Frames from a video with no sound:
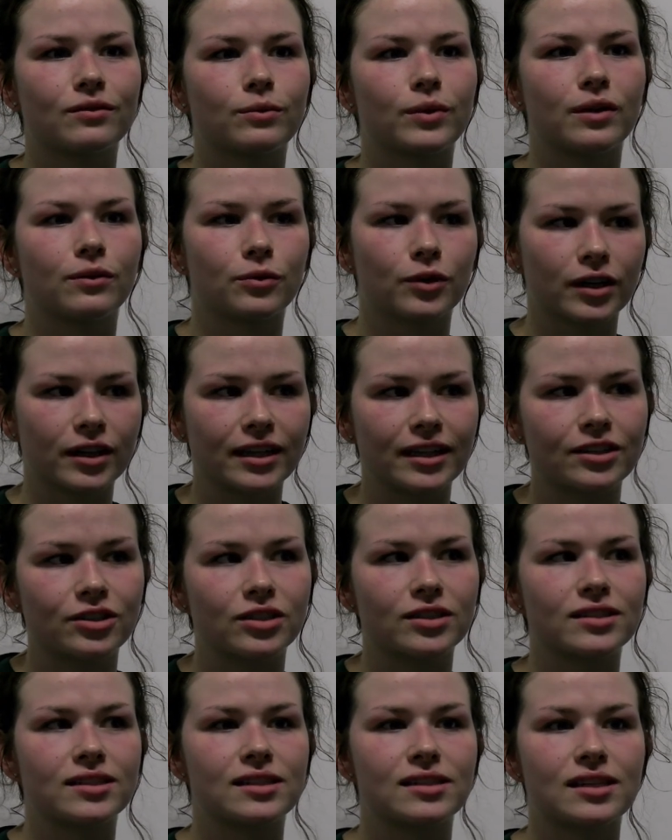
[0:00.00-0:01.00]
we really
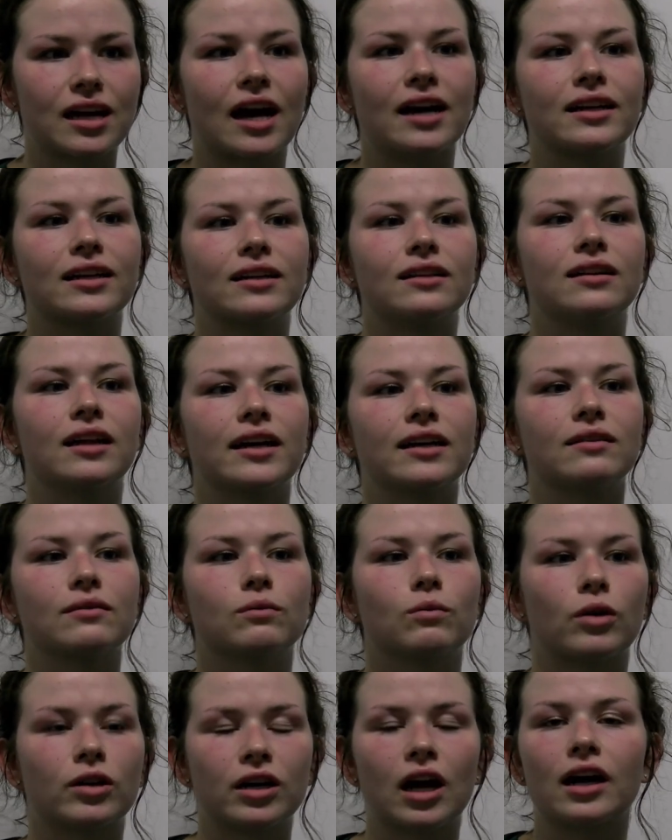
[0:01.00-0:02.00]
just decided like
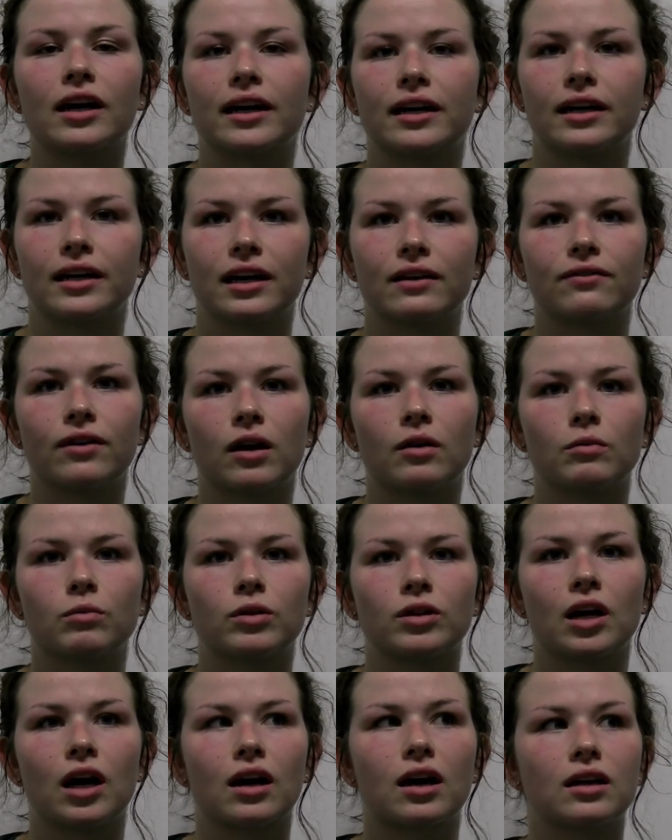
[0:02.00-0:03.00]
we're not going to give up.
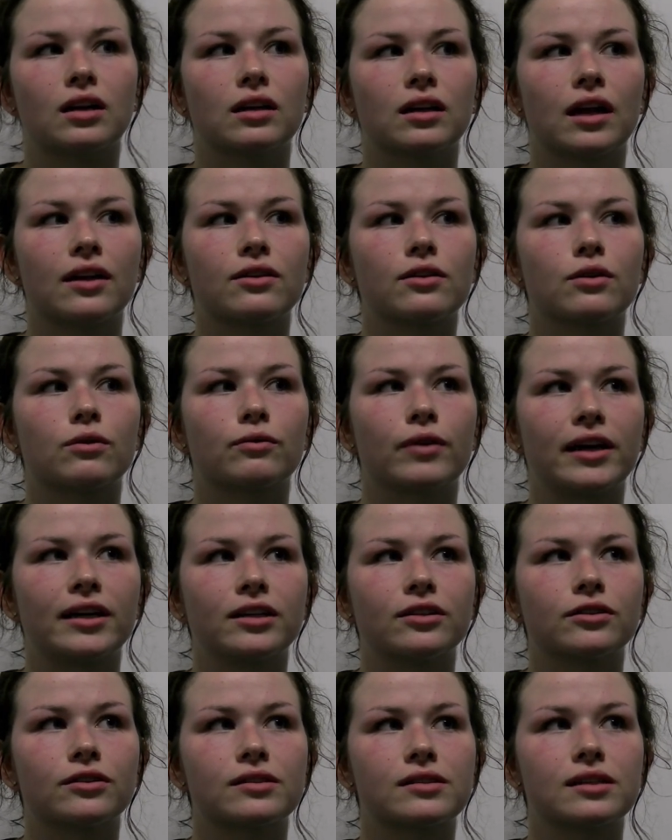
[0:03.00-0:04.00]
We're not going to let the
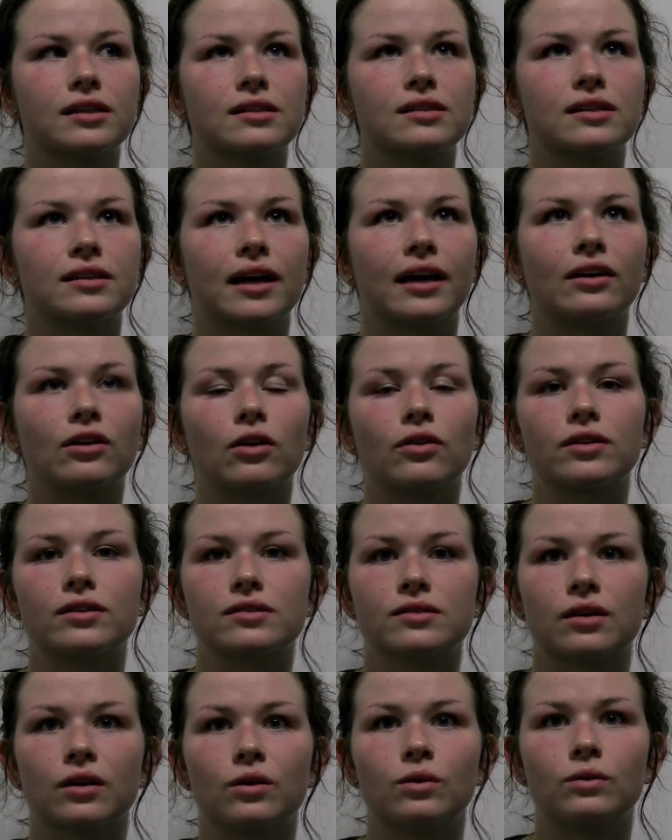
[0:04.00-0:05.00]
regular season end on
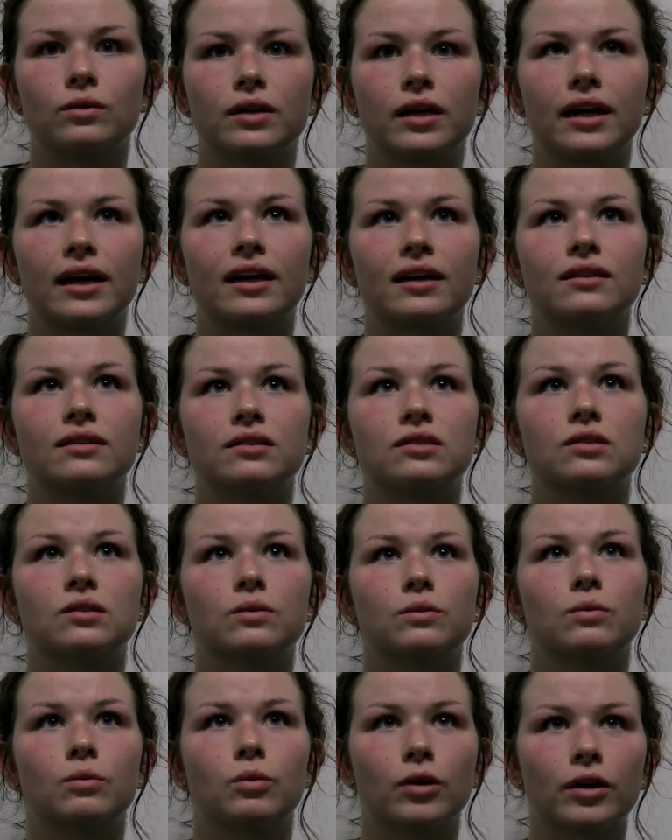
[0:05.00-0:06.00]
this note, and
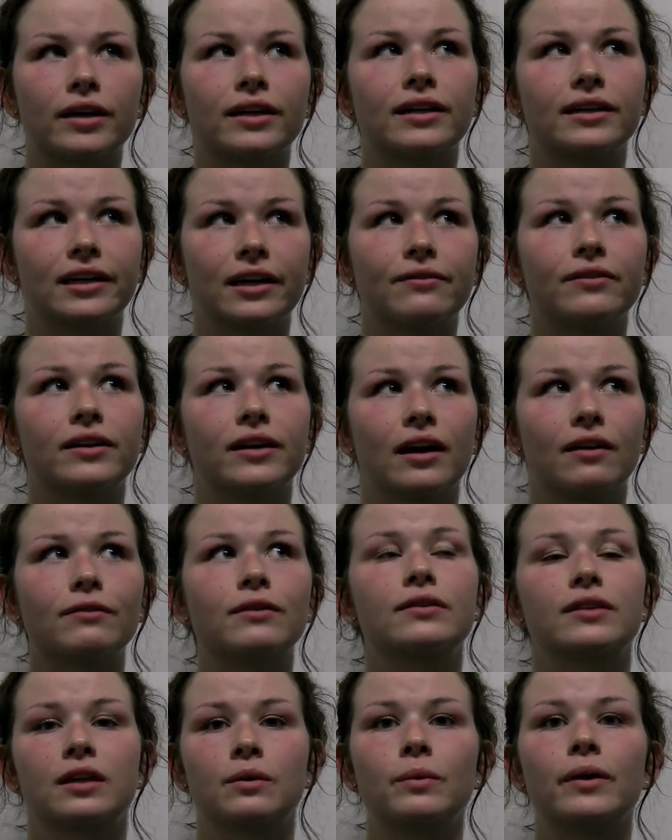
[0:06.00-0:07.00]
we're going to give it
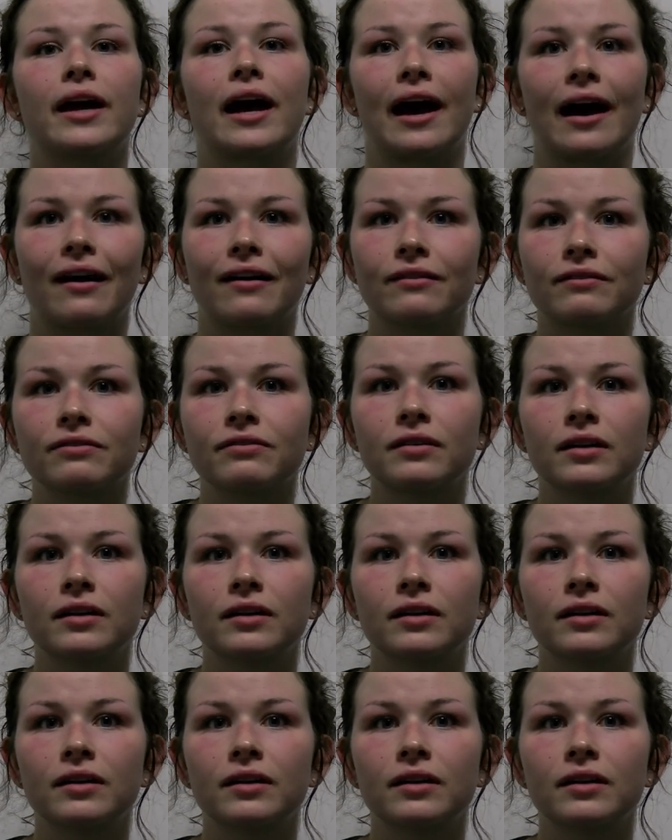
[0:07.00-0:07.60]
everything we have.